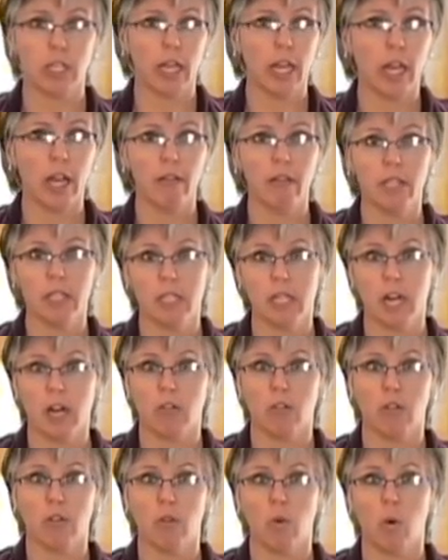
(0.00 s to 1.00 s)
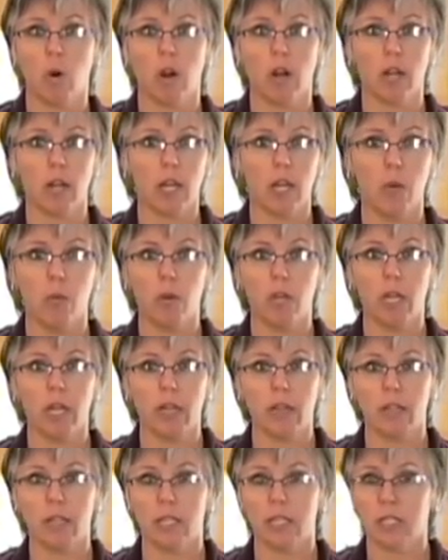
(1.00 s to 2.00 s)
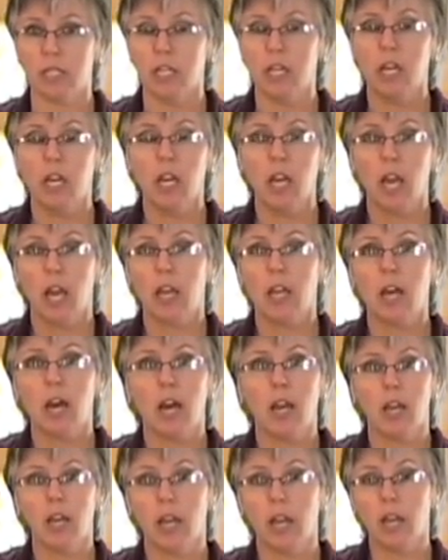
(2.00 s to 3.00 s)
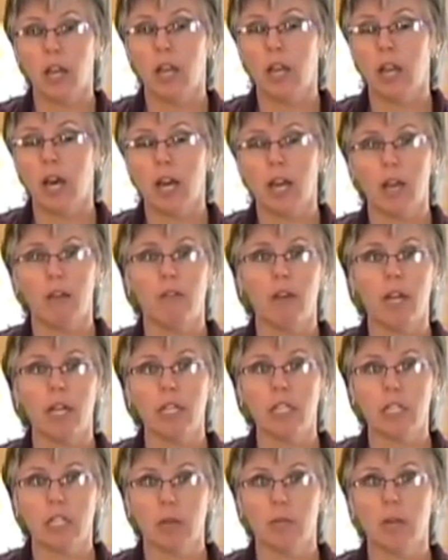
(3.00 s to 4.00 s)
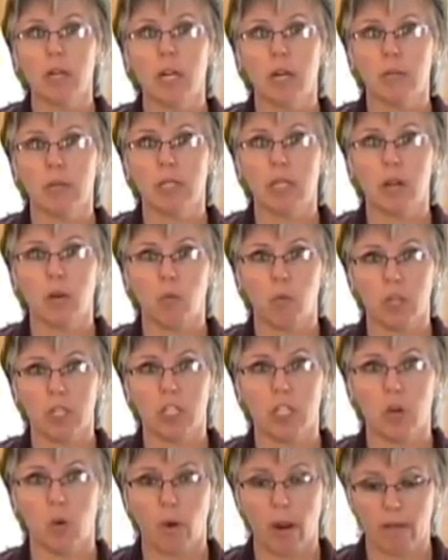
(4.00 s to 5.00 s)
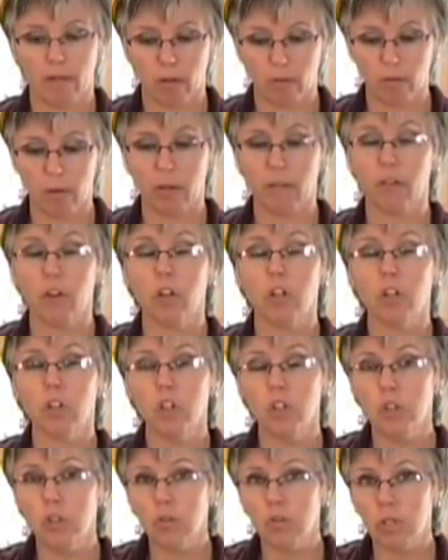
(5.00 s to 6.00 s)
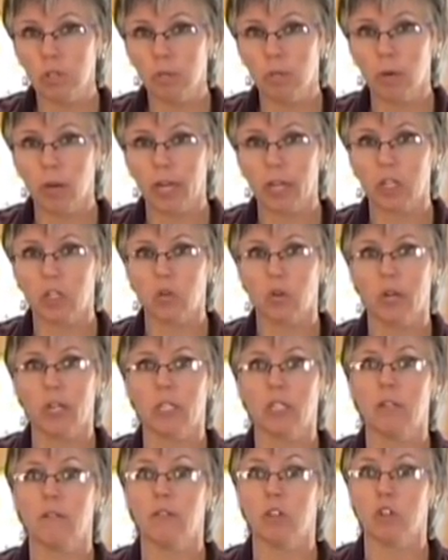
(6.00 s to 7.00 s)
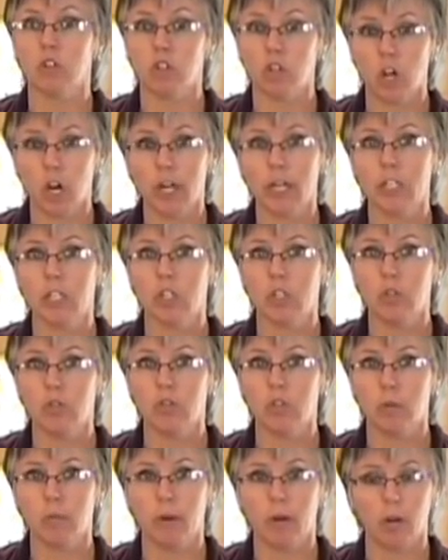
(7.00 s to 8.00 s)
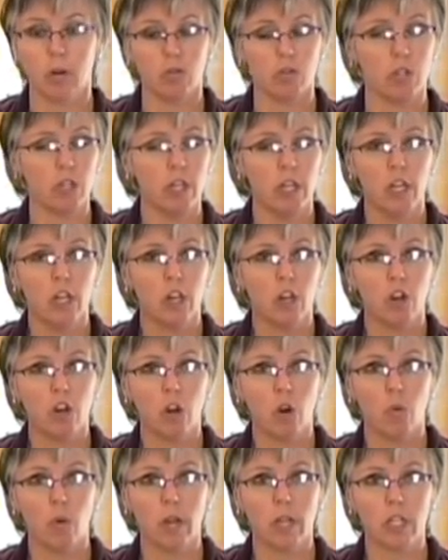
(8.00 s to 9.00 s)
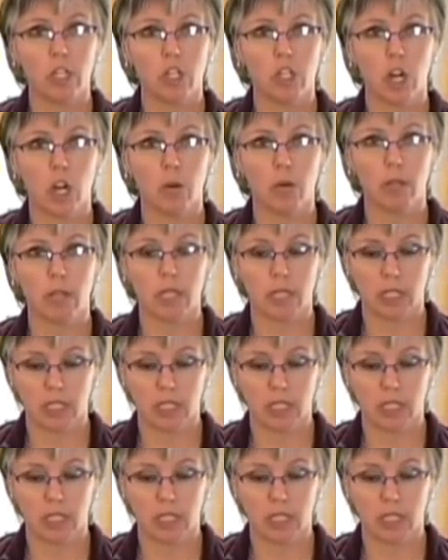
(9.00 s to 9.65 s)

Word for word: hand this down to Thor and he would eat this and not, not have any stomach upset whatsoever. But if you're new to brain toys and if your dog is new to bones, you don't want to start with this